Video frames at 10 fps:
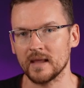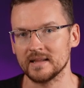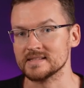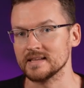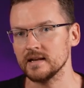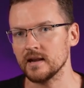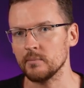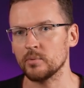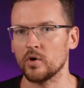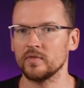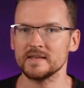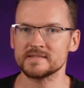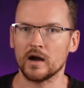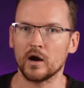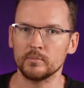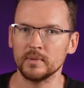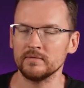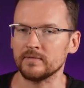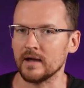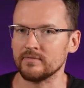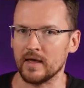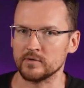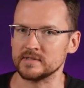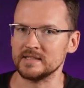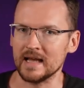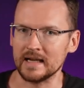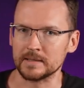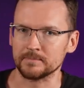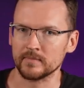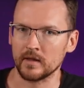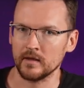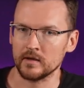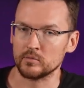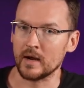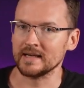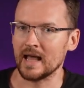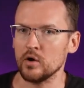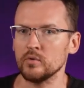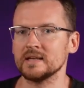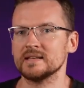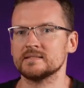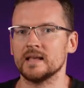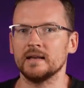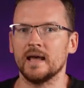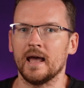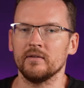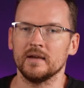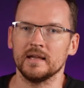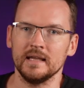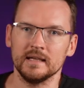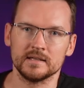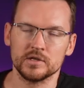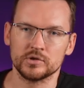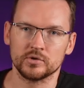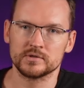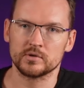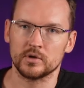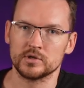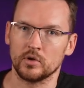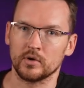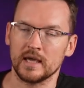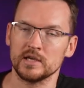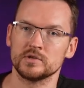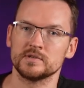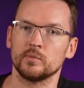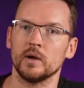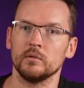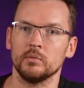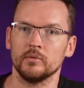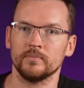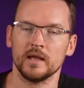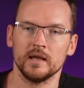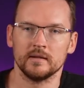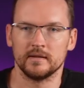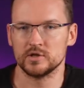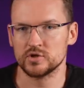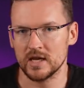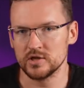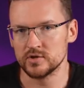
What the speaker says: and set it up on this RB5009. Right now, it does not have any additional storage locations available. Let's change